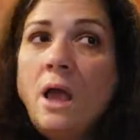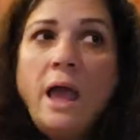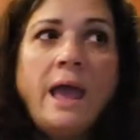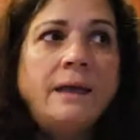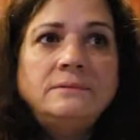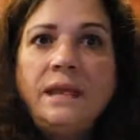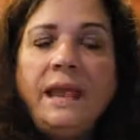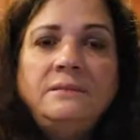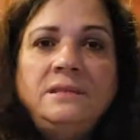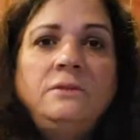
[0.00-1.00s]
and
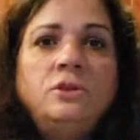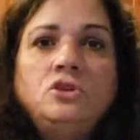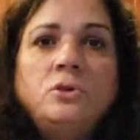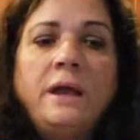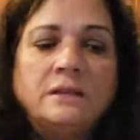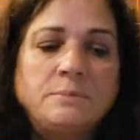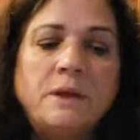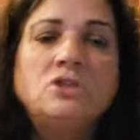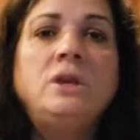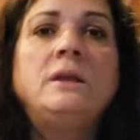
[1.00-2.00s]
it did the trick,
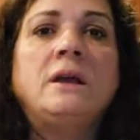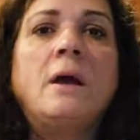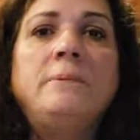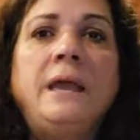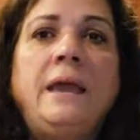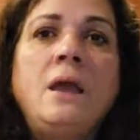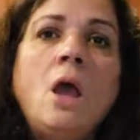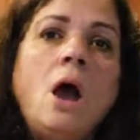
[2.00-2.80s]
especially in a cupcake.